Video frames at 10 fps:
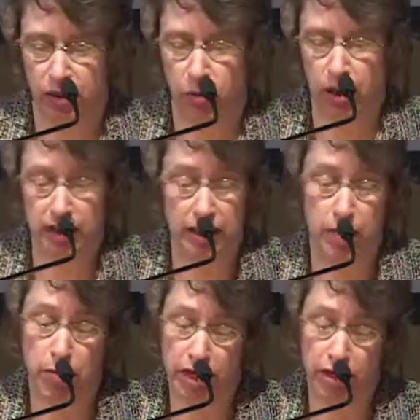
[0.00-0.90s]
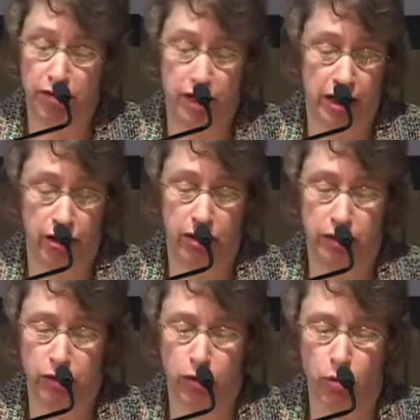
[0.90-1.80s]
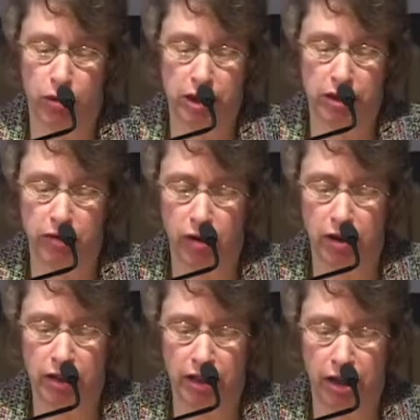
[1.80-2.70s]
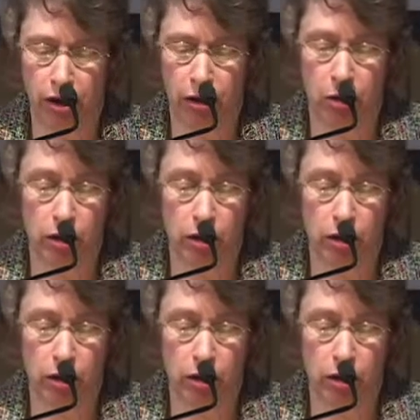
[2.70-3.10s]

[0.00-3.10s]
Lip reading: well, they say many of the areas formerly devoted to narrow